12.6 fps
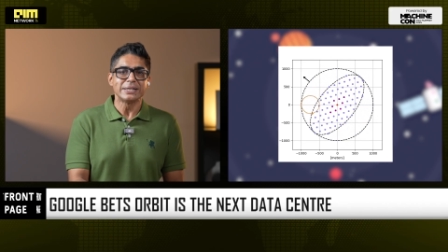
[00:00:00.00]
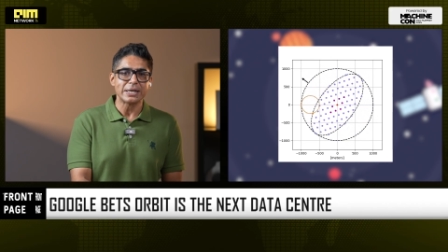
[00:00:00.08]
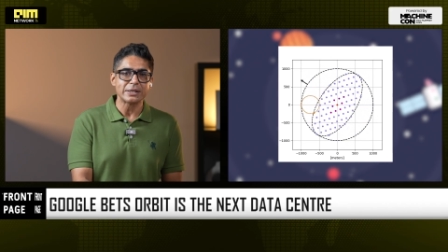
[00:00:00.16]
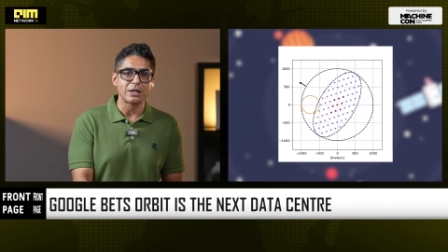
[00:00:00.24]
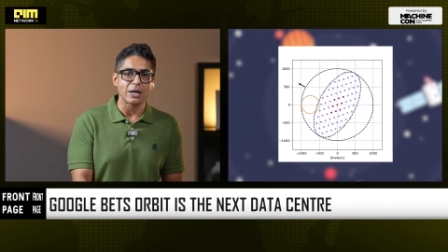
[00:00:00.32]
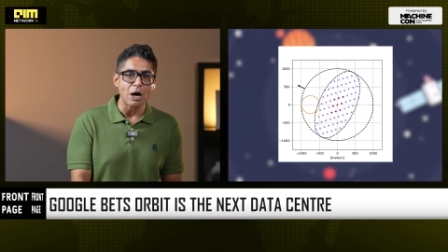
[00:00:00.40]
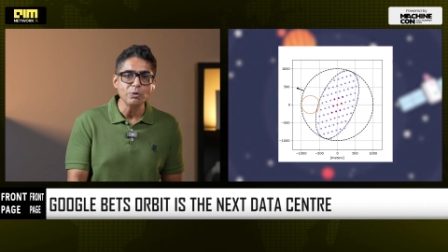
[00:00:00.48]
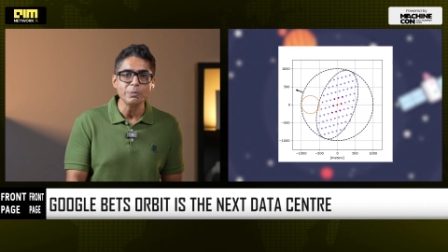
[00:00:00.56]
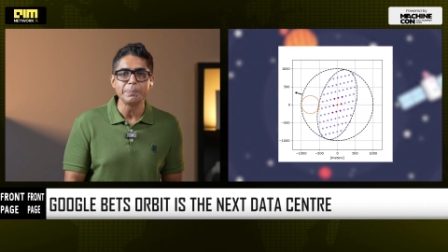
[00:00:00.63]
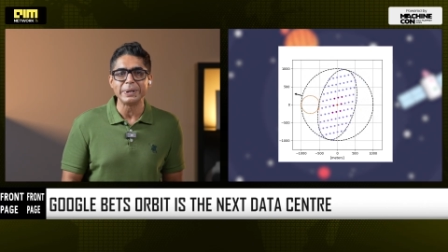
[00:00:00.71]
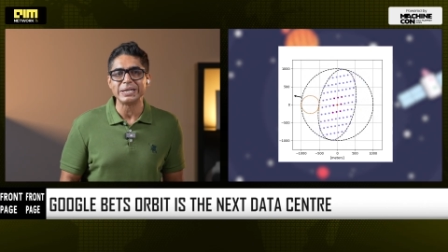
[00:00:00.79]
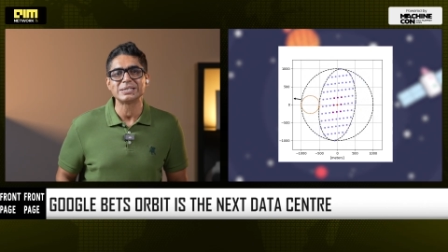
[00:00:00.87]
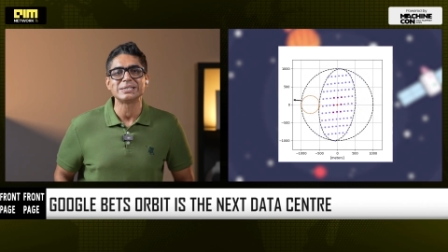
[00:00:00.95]
that
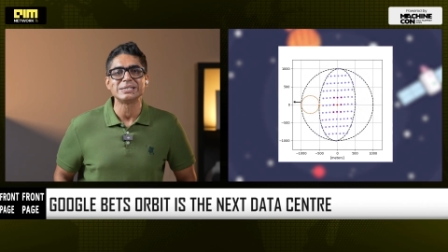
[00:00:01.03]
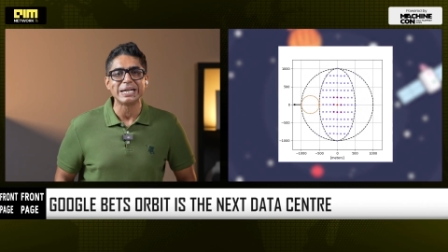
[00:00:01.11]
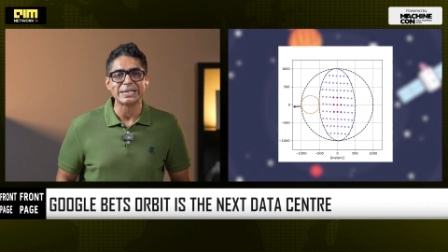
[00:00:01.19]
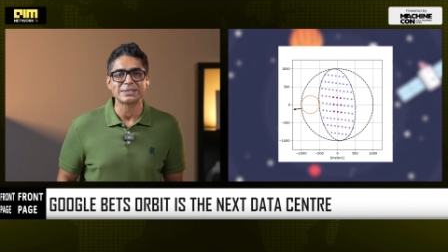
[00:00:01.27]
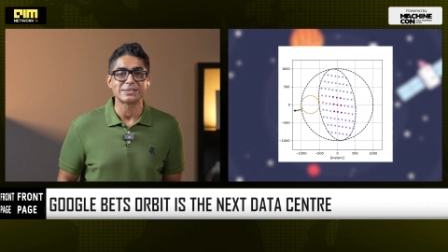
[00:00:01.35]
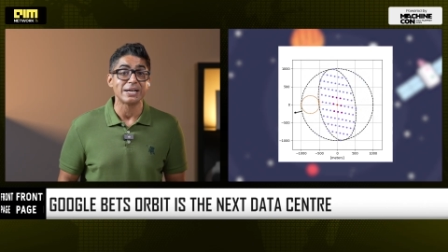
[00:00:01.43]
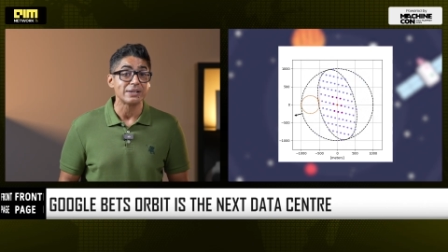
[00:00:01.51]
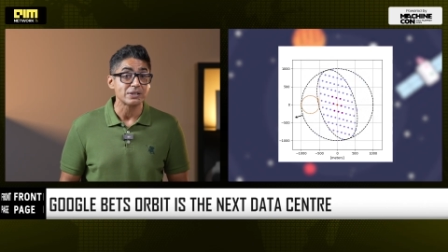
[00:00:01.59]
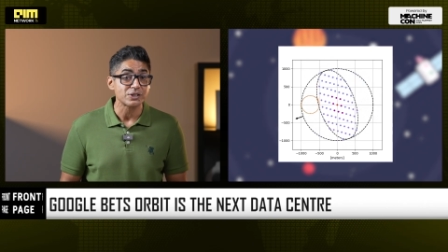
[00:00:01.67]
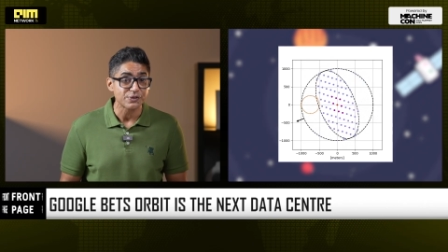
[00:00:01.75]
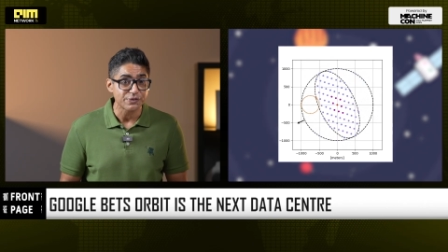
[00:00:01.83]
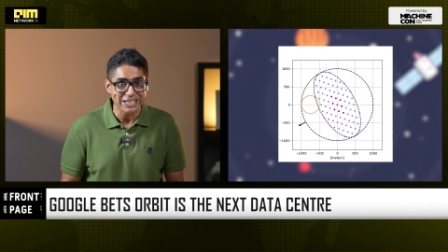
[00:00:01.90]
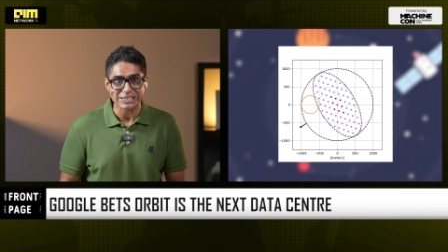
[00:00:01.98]
ground-based data
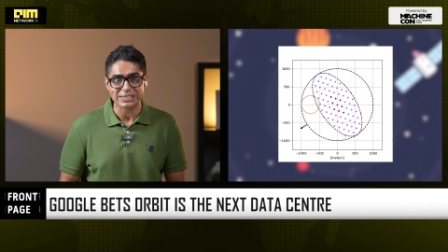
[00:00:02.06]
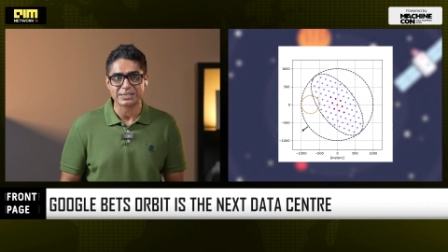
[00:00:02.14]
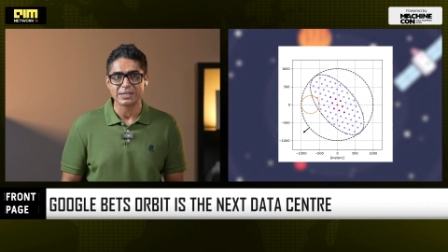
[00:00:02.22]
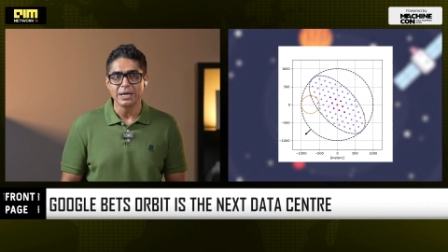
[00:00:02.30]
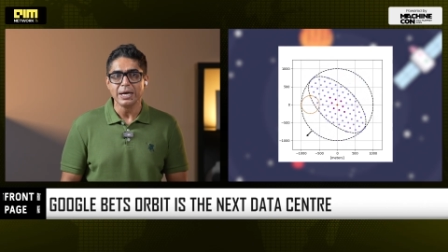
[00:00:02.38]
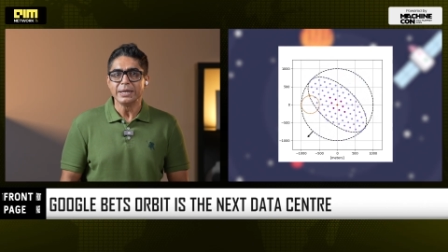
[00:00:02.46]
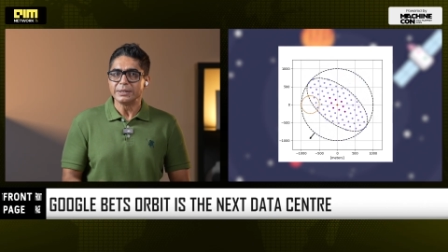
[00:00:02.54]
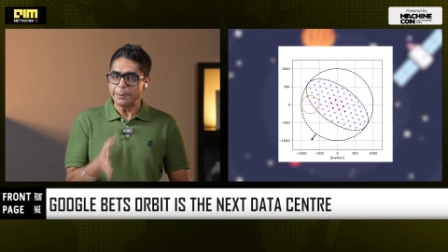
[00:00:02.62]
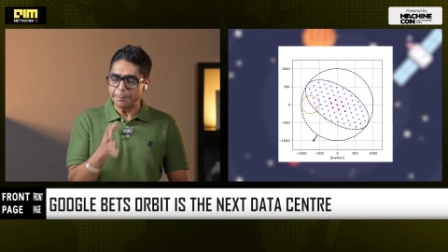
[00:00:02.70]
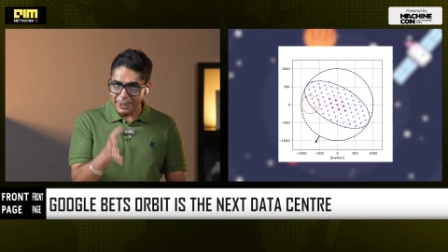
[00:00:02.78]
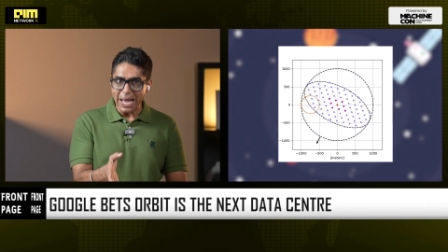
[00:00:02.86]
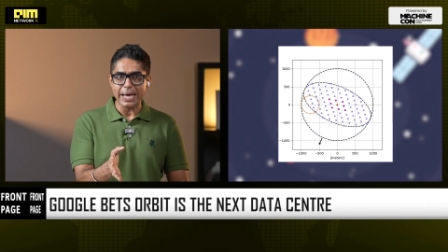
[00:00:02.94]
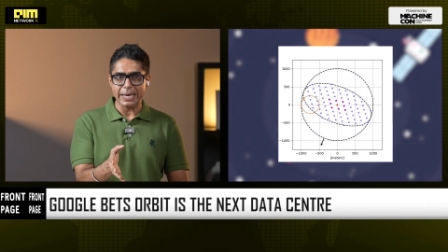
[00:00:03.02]
centers face. The
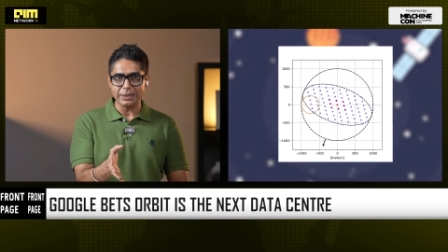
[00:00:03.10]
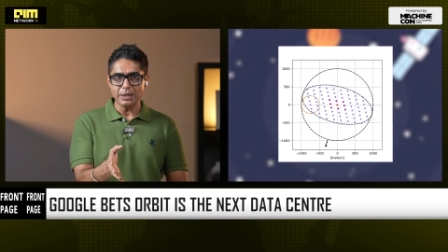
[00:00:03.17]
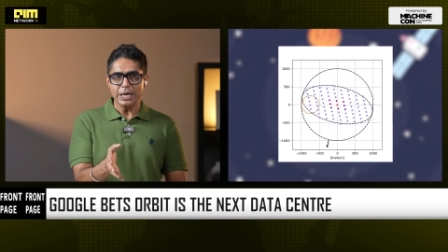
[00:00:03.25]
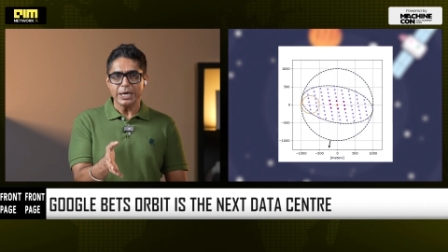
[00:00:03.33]
plan